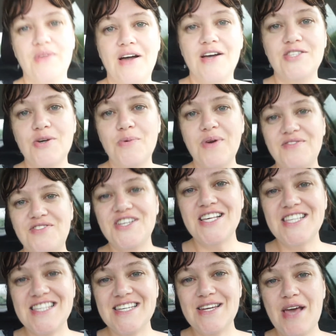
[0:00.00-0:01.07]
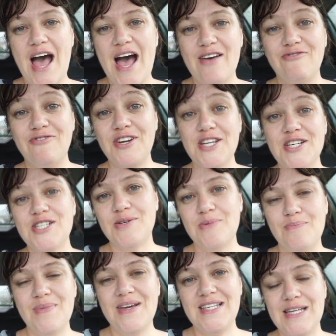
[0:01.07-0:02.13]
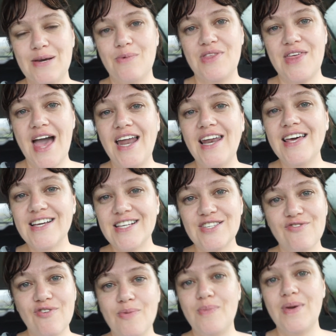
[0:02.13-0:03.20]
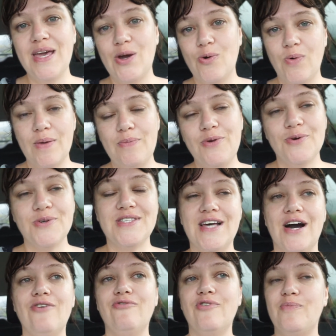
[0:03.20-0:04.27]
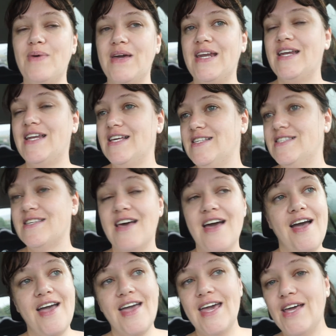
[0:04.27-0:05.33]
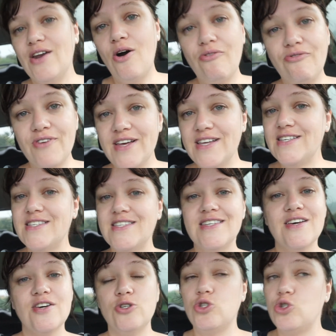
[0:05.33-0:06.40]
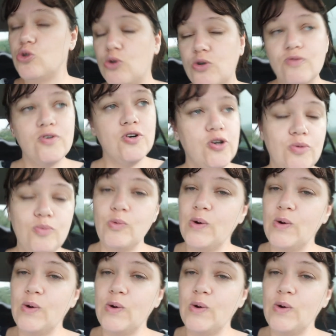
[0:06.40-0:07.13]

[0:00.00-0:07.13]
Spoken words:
So we just finished meeting with Alex from Equip Yourself. We've been at his head office, storeroom,